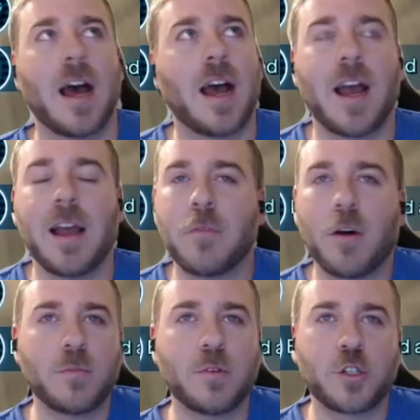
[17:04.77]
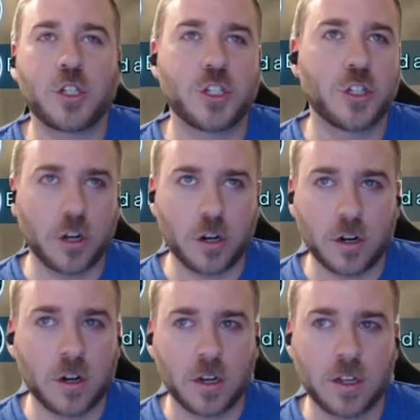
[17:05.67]
I'm almost
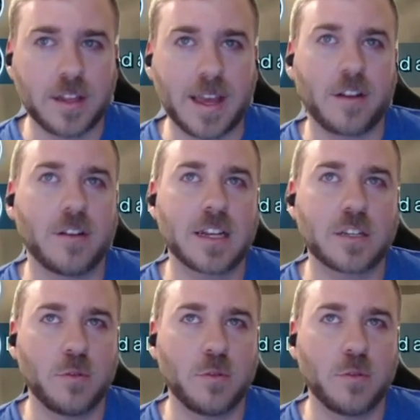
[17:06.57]
sure that her next